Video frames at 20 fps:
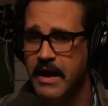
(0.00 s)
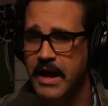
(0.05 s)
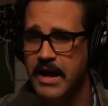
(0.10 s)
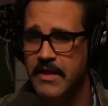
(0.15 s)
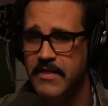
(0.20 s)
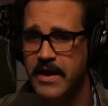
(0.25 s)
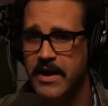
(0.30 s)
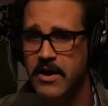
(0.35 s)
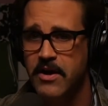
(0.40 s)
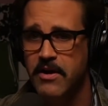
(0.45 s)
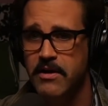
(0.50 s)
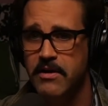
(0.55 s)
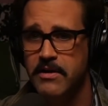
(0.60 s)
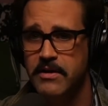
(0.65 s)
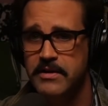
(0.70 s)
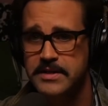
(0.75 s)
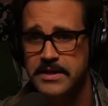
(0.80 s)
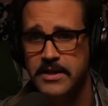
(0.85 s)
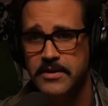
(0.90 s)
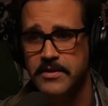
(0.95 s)
And they
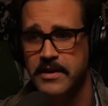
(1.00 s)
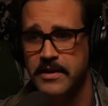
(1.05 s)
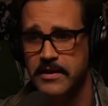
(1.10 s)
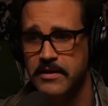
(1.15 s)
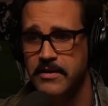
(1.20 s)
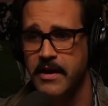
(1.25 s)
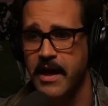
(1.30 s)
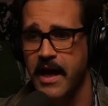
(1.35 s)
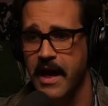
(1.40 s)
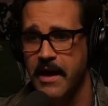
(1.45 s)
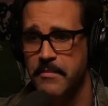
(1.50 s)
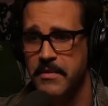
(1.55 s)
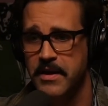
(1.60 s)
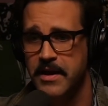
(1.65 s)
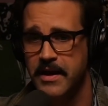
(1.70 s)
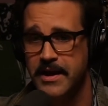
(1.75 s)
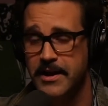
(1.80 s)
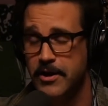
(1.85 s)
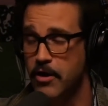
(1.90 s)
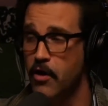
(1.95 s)
all turn and look at
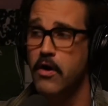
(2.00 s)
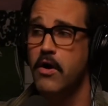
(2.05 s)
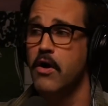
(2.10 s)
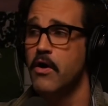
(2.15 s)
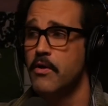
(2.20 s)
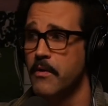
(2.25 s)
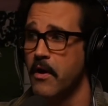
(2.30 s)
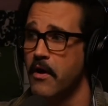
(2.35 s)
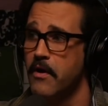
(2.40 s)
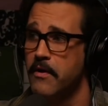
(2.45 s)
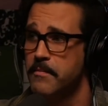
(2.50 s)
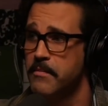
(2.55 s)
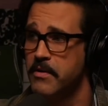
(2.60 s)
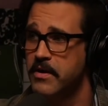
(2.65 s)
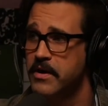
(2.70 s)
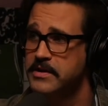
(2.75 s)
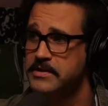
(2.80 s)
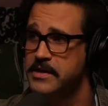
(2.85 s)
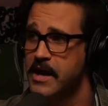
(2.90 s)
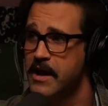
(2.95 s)
me in horror
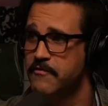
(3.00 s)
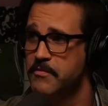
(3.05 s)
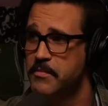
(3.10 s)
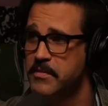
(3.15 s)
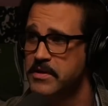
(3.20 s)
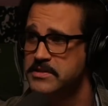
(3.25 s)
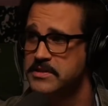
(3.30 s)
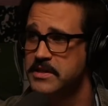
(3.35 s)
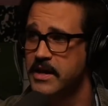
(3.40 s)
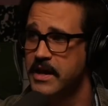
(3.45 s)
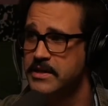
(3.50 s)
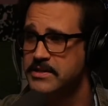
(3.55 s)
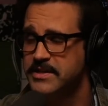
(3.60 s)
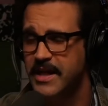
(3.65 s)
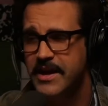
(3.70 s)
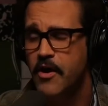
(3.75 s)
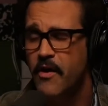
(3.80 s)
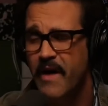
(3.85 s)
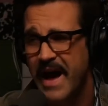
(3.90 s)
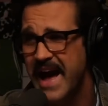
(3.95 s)
because I have a mustache.
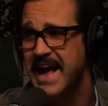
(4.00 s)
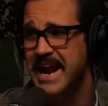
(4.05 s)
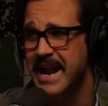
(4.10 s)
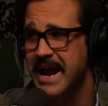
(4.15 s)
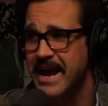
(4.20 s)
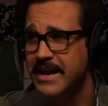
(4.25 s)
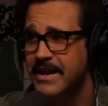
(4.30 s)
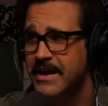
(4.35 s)
They all hate it.